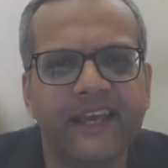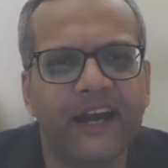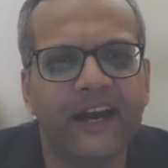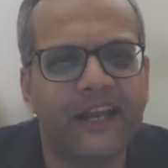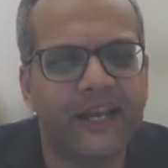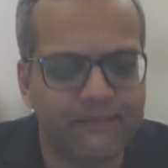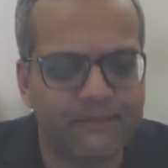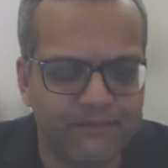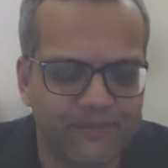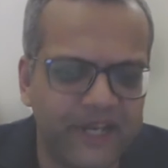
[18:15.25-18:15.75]

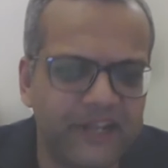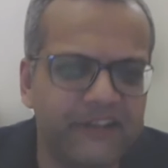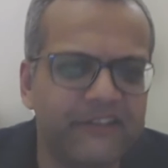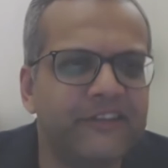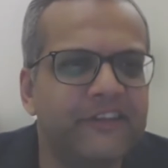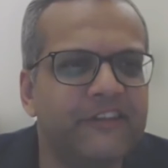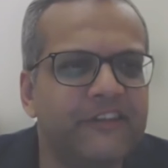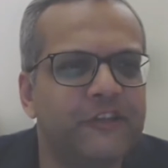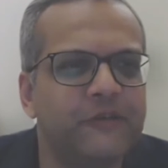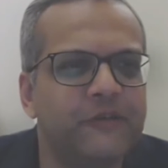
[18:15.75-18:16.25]
are
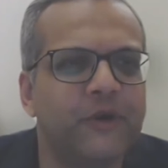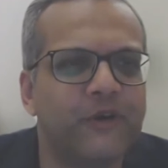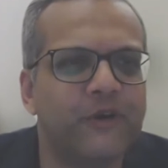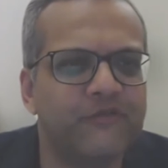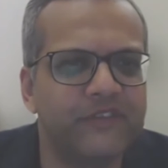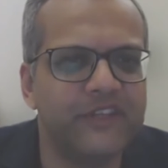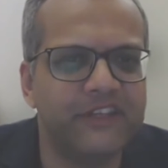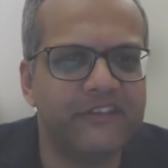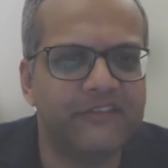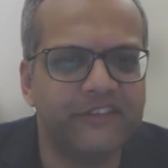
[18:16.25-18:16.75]
embracing some
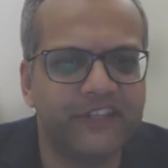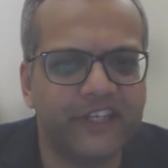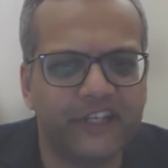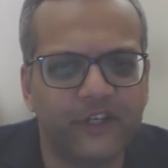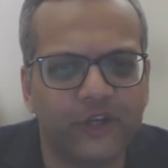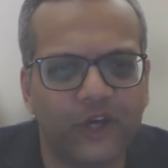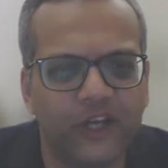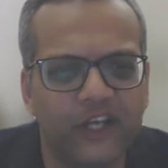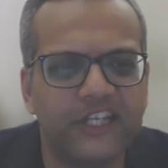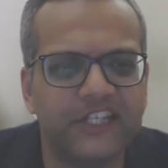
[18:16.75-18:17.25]
of these
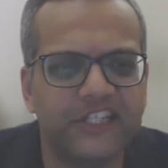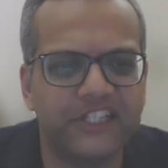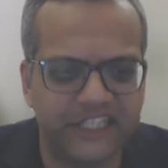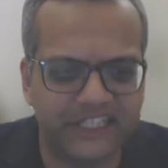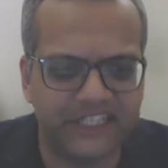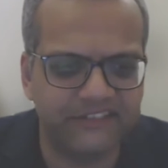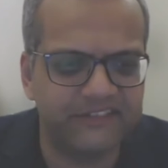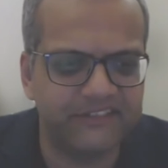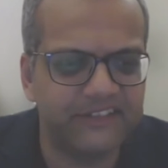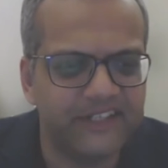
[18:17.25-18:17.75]

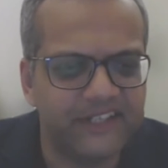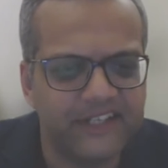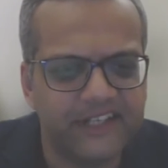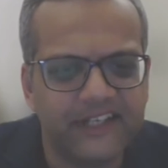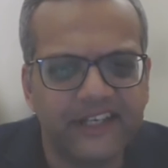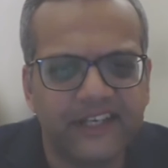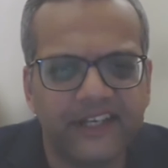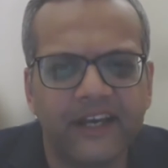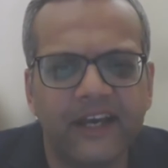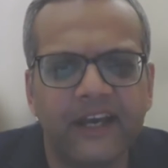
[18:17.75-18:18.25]
technologies
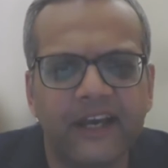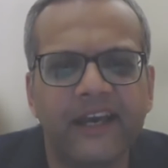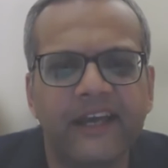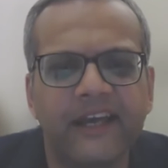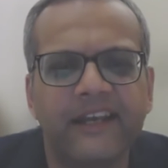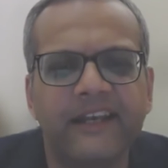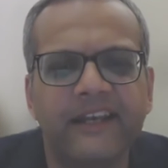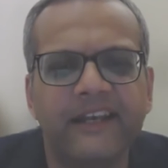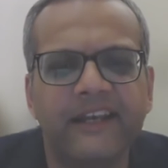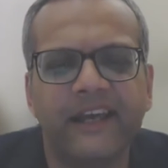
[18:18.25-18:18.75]

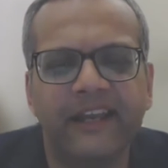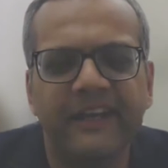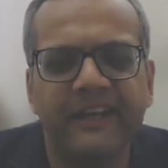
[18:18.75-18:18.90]
and